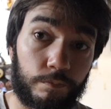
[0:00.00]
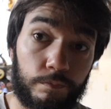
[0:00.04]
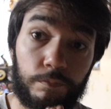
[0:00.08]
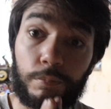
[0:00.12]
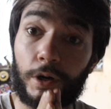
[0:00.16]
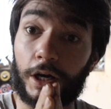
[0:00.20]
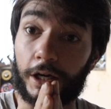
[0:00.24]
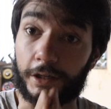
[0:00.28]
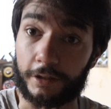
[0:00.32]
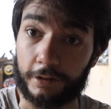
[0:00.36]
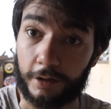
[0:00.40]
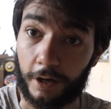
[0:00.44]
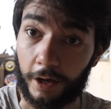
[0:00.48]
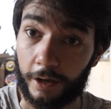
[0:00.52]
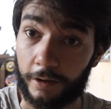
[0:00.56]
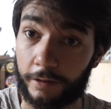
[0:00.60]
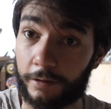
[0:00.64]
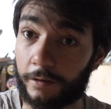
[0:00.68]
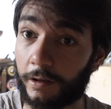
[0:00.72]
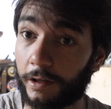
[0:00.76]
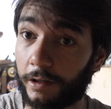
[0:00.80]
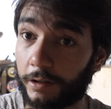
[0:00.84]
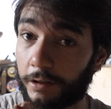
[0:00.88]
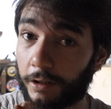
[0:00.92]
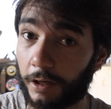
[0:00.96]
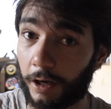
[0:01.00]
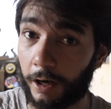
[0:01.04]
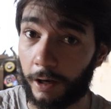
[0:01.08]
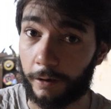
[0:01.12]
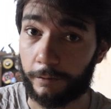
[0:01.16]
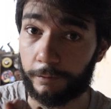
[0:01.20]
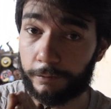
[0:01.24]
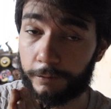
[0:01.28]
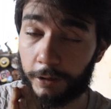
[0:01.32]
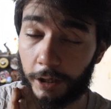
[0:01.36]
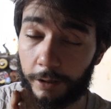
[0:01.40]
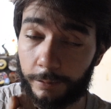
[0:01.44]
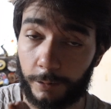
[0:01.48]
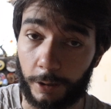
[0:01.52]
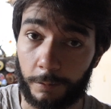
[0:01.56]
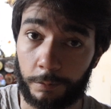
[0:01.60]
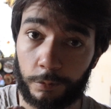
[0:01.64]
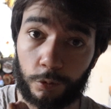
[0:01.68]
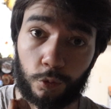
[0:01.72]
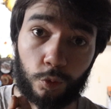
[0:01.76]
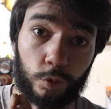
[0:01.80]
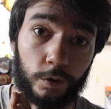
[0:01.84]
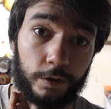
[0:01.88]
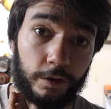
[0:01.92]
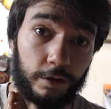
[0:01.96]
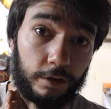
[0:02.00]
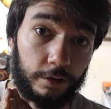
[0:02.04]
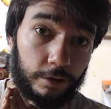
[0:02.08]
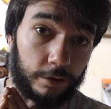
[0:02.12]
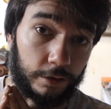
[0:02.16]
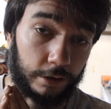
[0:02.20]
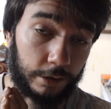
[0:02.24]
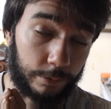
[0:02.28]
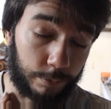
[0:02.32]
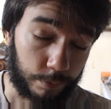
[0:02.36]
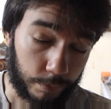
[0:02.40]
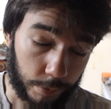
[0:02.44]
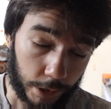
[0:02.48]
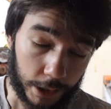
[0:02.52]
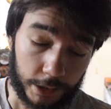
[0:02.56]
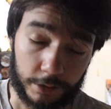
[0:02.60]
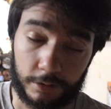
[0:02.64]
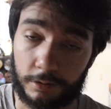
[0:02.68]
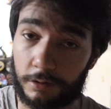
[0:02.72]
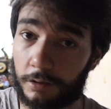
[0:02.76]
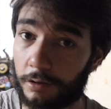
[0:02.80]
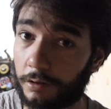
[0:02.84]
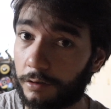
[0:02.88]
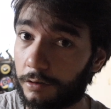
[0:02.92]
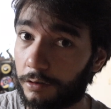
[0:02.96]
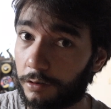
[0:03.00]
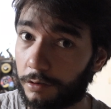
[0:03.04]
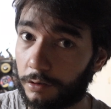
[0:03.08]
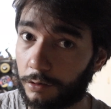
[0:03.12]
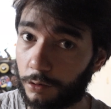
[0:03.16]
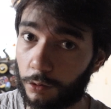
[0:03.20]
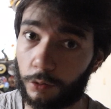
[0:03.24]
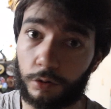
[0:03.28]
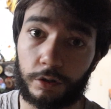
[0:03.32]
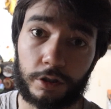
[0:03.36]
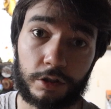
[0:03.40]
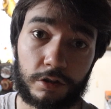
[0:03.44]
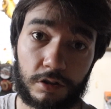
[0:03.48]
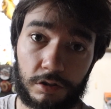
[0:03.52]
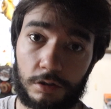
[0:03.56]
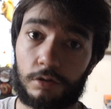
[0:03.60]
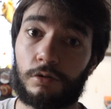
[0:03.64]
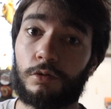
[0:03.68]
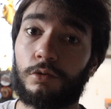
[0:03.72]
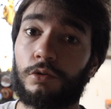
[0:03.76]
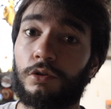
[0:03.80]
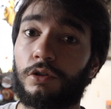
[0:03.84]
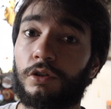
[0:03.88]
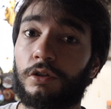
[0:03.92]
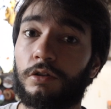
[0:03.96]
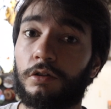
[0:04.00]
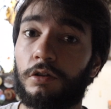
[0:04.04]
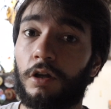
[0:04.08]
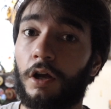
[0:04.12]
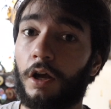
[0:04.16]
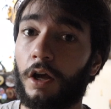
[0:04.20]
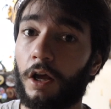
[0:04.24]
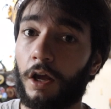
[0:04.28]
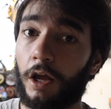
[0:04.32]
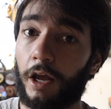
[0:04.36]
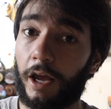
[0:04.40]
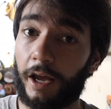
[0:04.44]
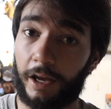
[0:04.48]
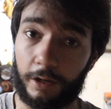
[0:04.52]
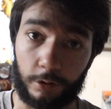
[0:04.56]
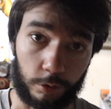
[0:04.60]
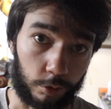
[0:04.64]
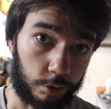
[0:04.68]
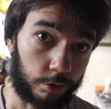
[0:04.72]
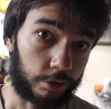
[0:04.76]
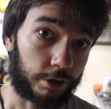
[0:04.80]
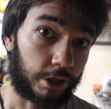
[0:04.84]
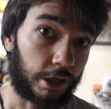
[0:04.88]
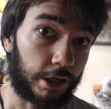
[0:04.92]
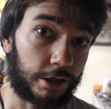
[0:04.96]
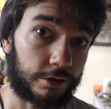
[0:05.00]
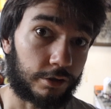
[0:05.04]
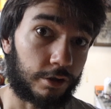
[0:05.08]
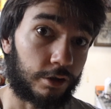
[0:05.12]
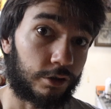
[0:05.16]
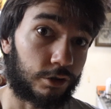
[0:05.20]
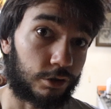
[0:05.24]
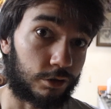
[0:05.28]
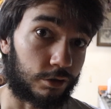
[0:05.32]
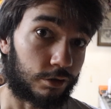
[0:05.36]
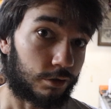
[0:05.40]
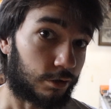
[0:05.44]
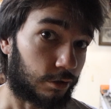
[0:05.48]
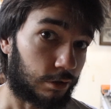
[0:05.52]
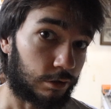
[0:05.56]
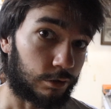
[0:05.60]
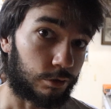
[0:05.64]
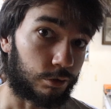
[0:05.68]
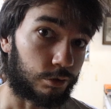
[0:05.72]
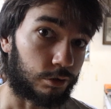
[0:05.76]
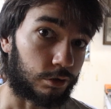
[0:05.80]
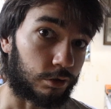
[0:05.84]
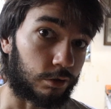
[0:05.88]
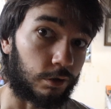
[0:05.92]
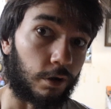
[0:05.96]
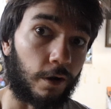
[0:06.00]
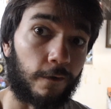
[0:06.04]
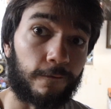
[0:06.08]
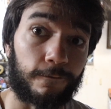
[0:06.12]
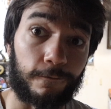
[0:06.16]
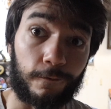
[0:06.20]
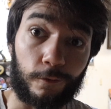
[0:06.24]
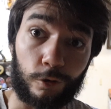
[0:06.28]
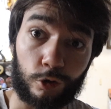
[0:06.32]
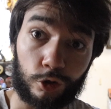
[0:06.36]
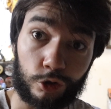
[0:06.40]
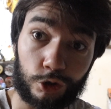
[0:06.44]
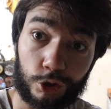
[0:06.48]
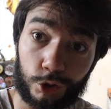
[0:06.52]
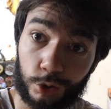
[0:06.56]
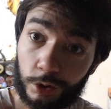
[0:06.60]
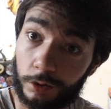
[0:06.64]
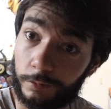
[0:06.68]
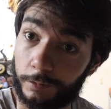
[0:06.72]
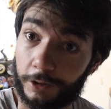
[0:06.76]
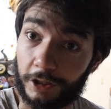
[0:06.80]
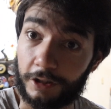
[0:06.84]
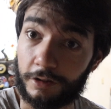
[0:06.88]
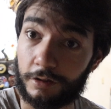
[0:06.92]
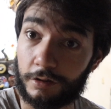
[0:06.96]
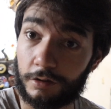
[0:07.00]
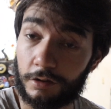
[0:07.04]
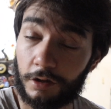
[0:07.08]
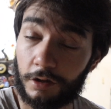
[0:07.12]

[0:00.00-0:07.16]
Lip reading: But I think I've come up with the best storage solution and organization solution for drill bits.